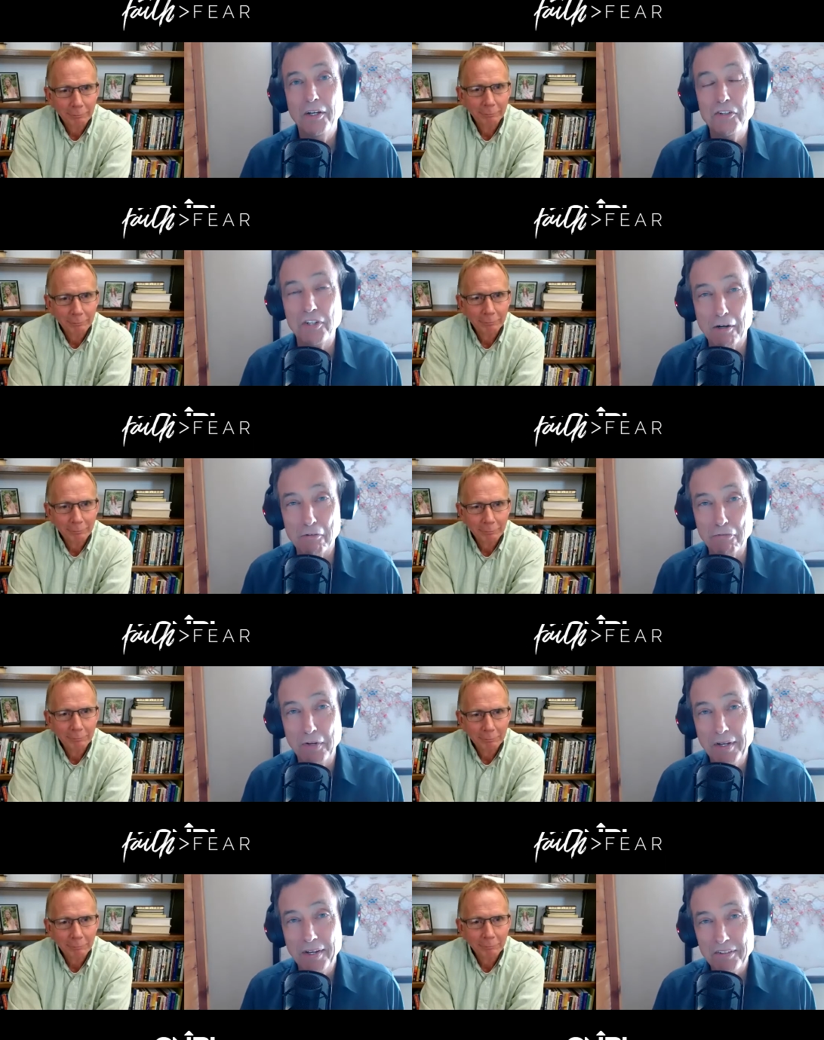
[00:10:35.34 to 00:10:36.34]
Speaker 1: shove
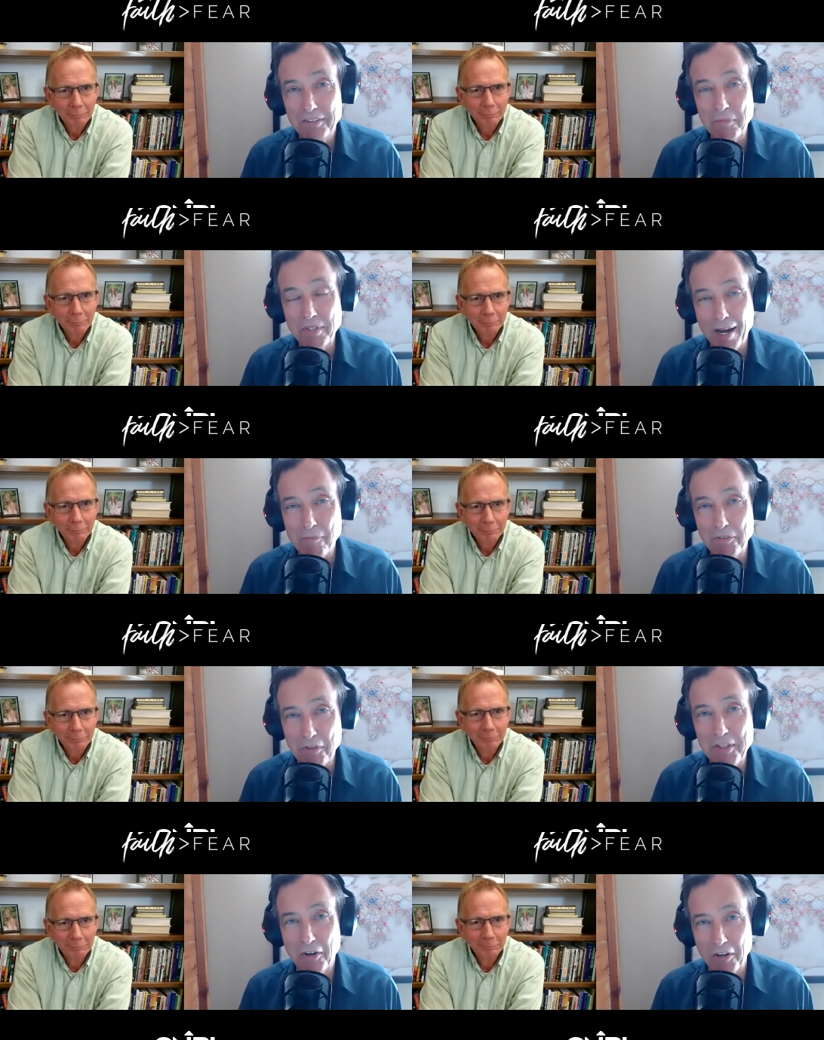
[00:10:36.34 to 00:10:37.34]
sometimes to
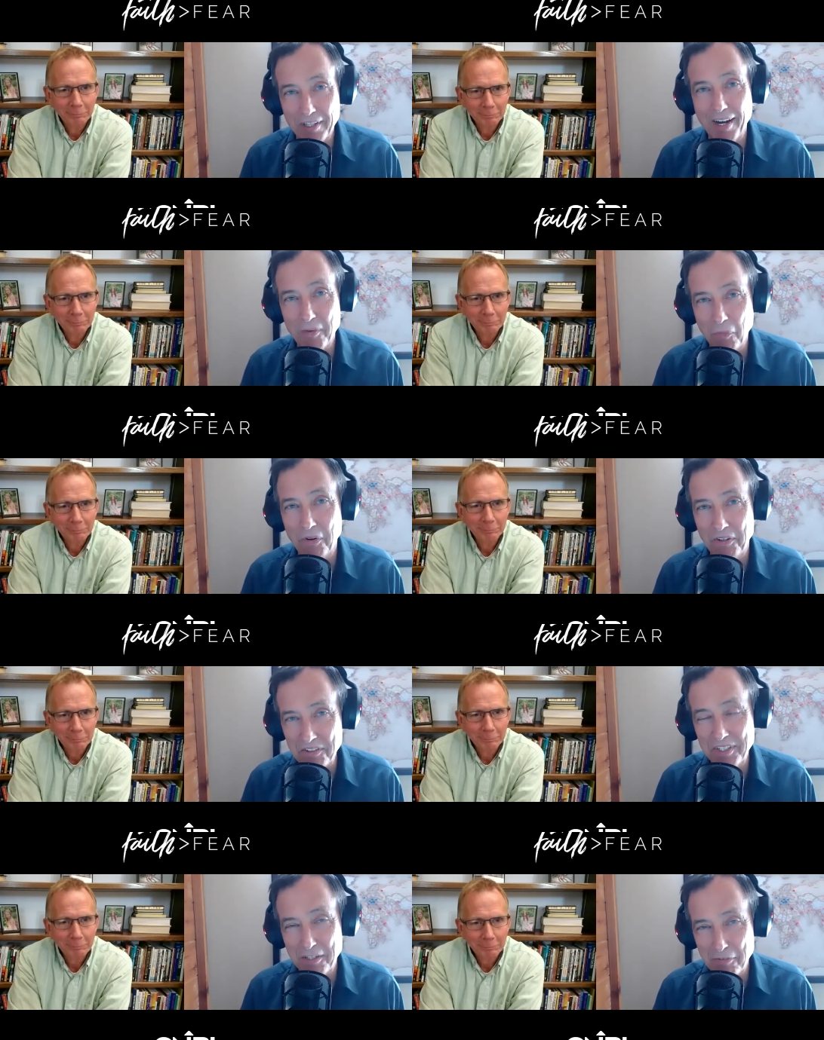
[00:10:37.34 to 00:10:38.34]
the online world
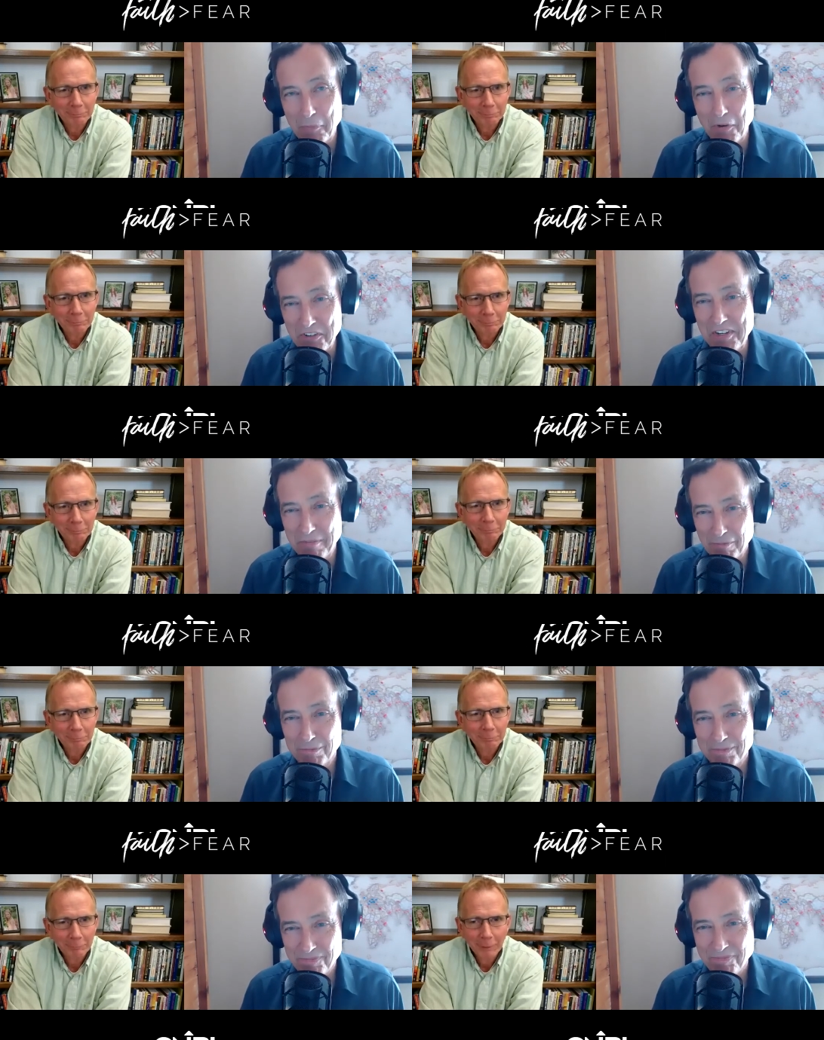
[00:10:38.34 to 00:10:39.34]
instead of in person.
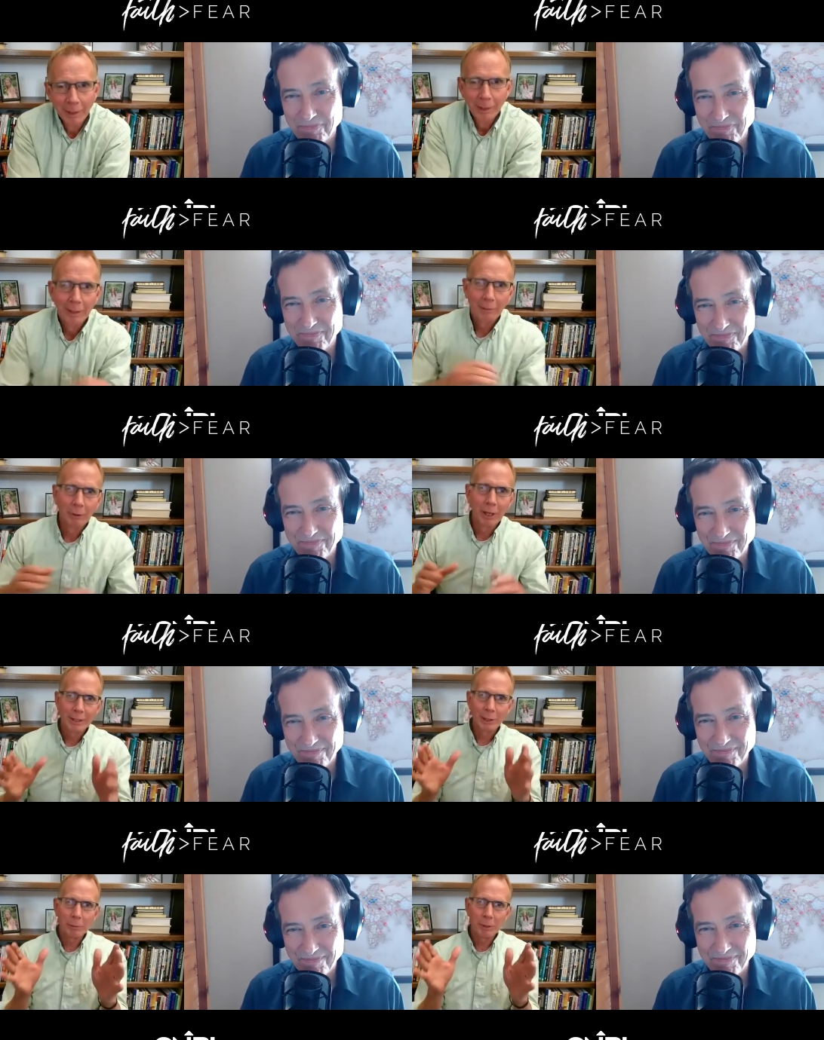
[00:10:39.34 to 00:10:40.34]
Speaker 2: Well, I
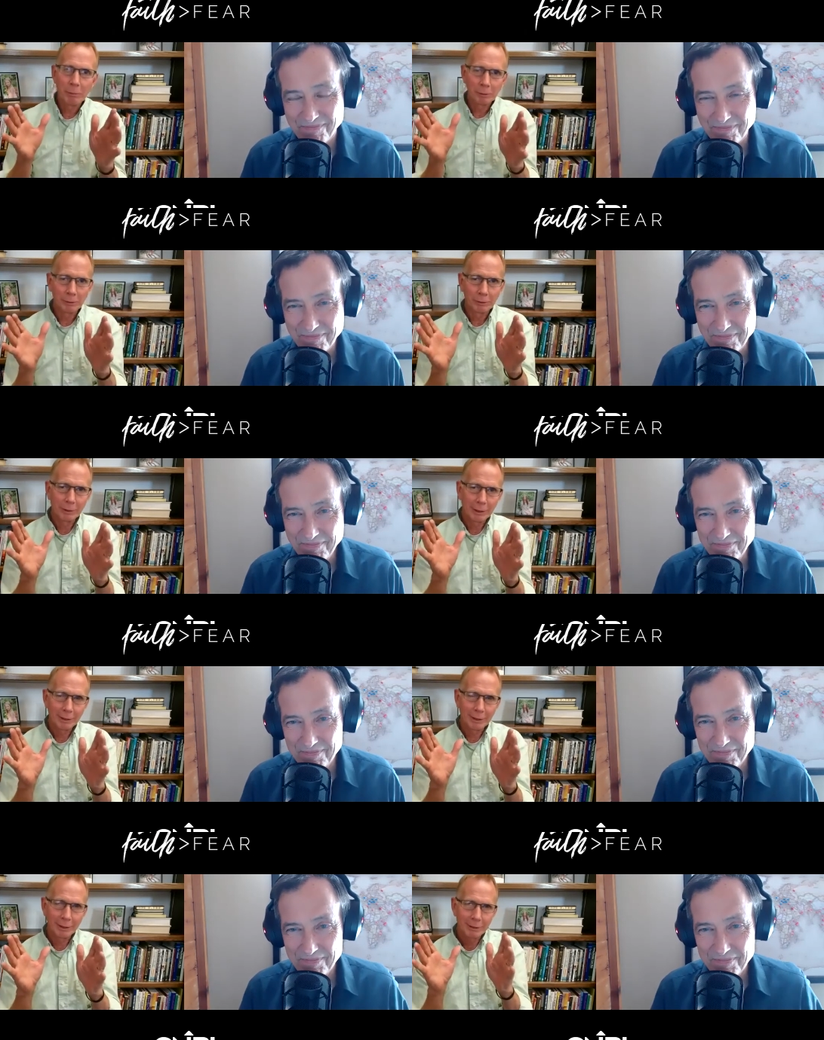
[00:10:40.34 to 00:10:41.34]
tell people
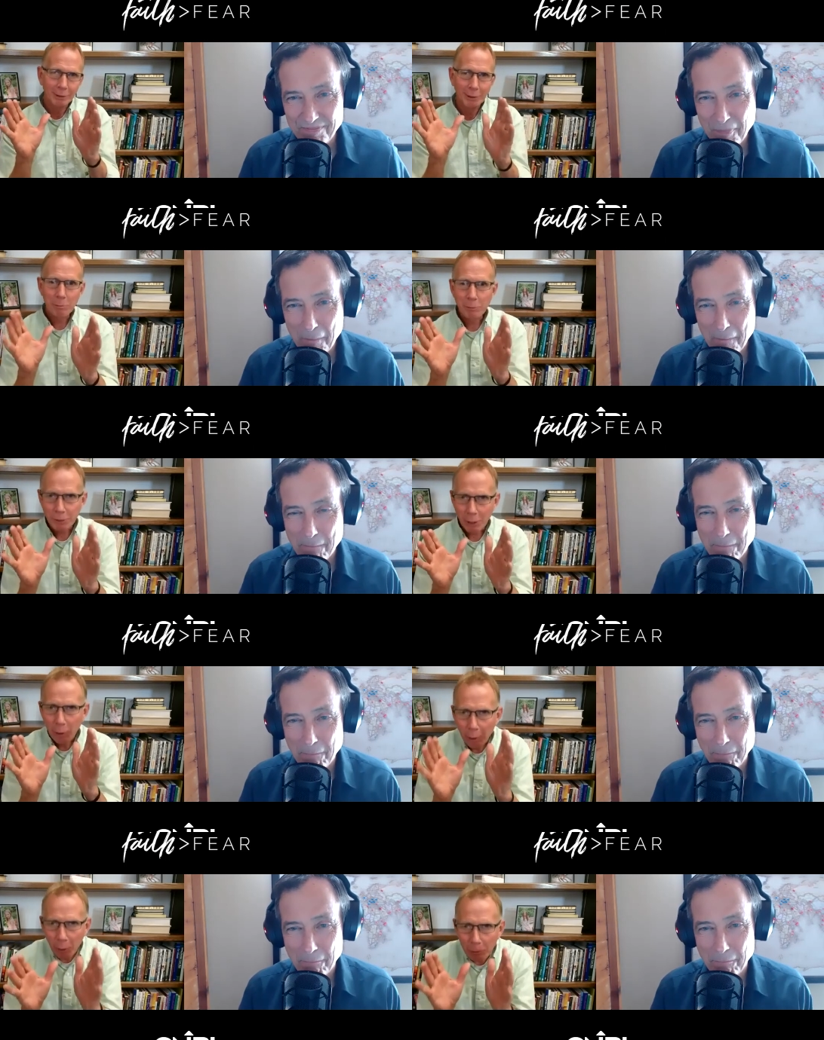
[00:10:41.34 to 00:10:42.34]
the, the numbers, I
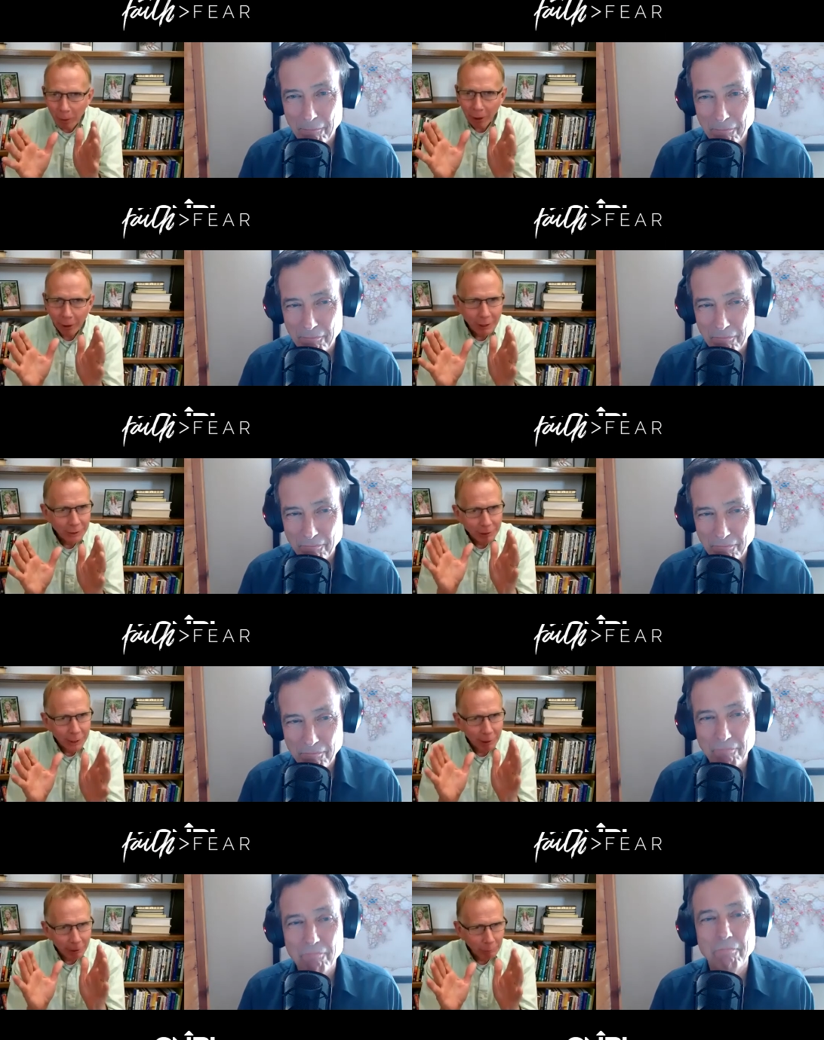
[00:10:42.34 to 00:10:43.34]
hope our audience is
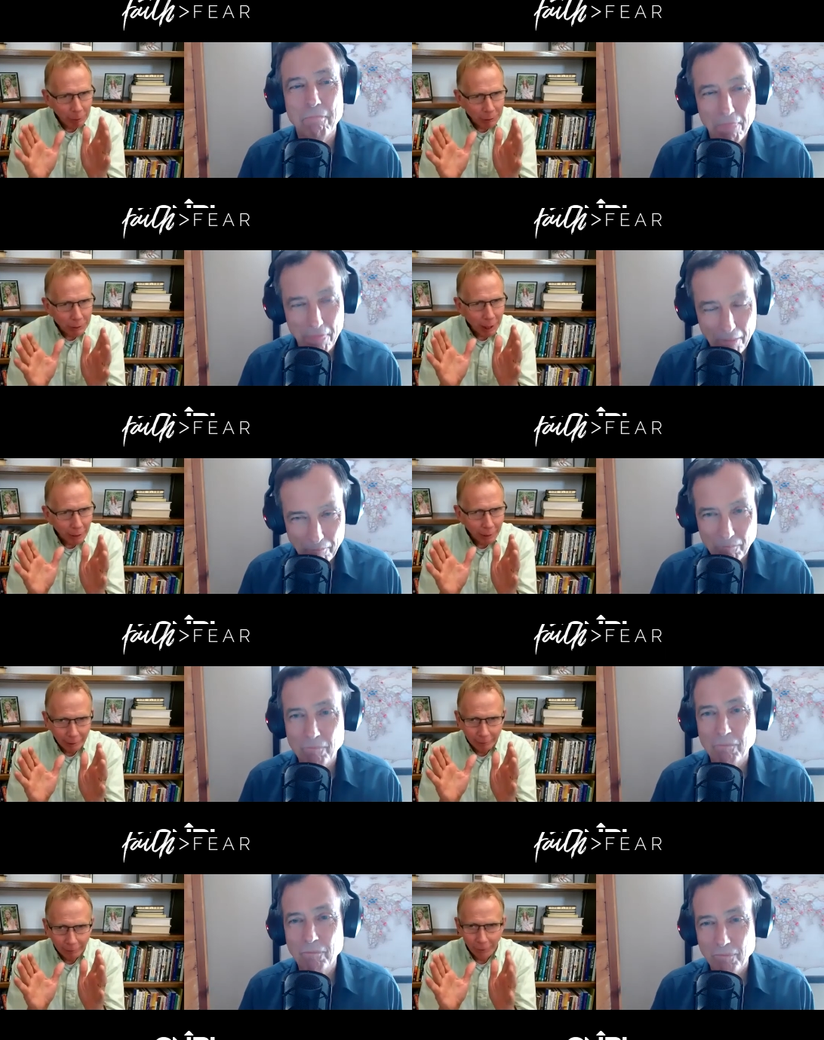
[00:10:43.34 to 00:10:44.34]
hearing what you're telling
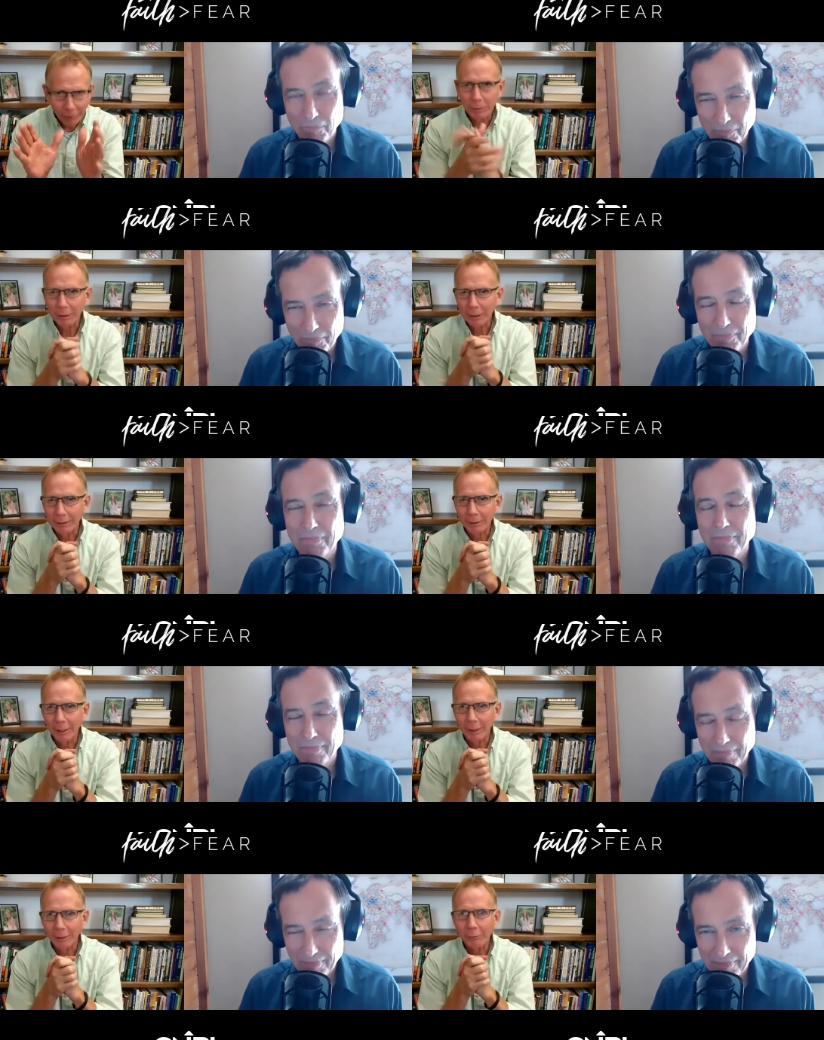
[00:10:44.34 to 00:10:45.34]
them, uh,
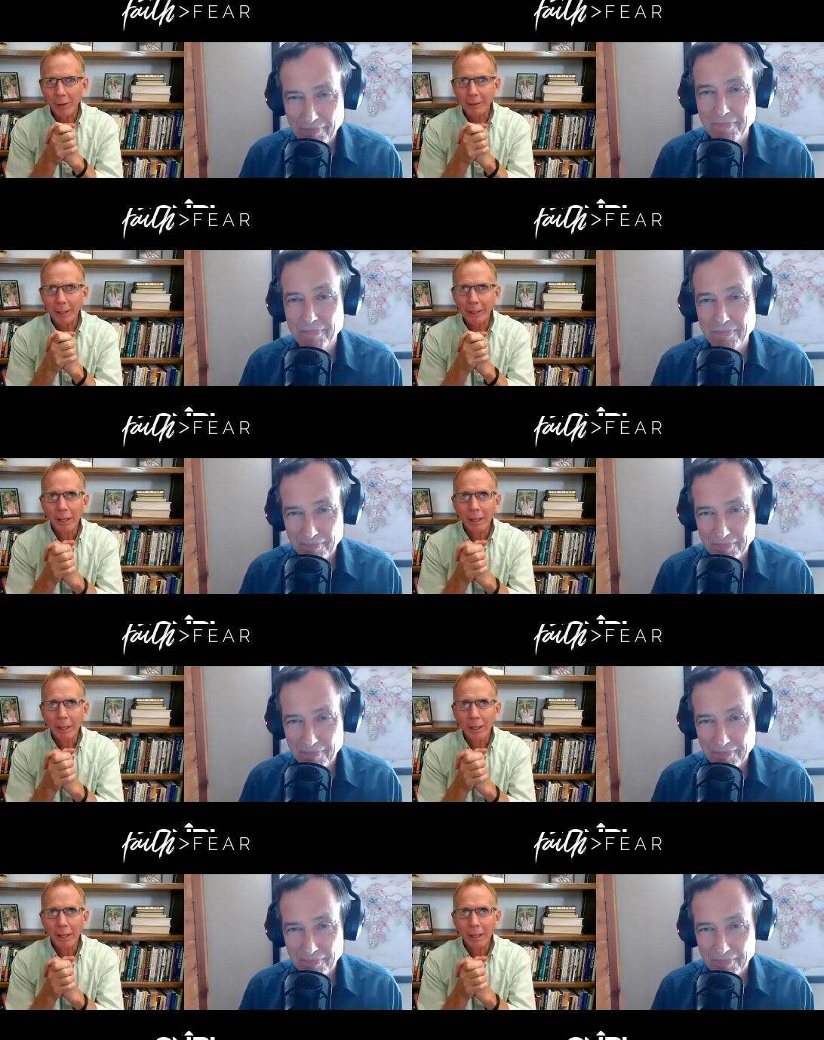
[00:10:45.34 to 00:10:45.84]
Doug, and the fact that